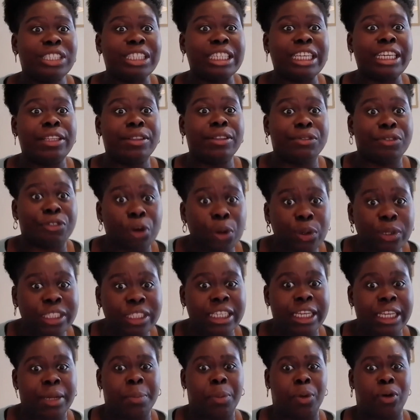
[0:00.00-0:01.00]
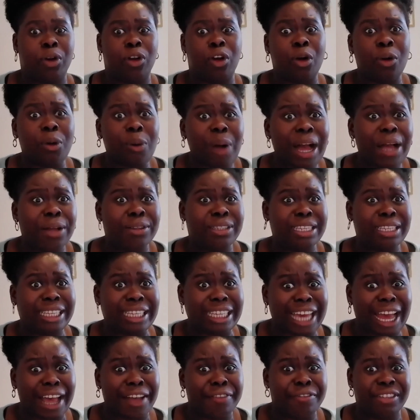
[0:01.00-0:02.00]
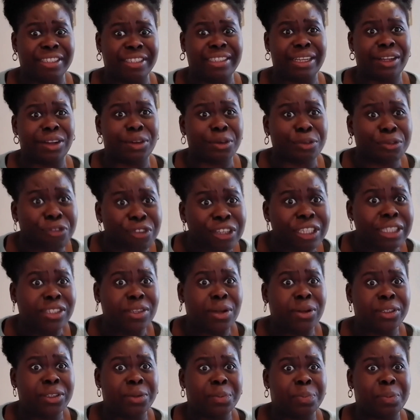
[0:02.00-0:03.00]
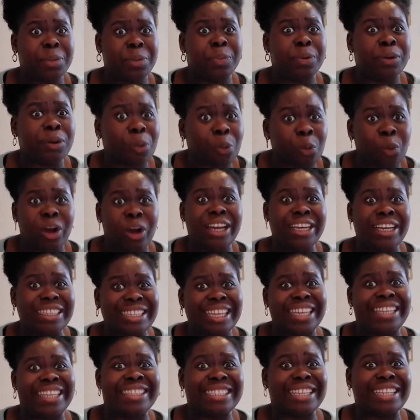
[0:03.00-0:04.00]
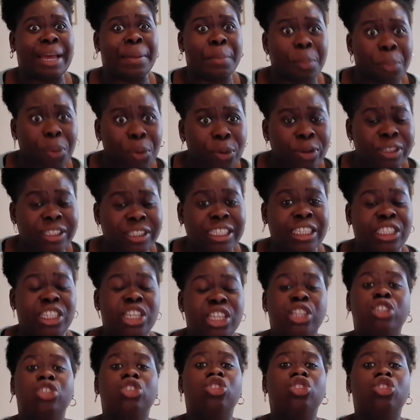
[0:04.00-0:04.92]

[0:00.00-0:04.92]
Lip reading: in voting, but go out and canvas and convince other people on why that's important.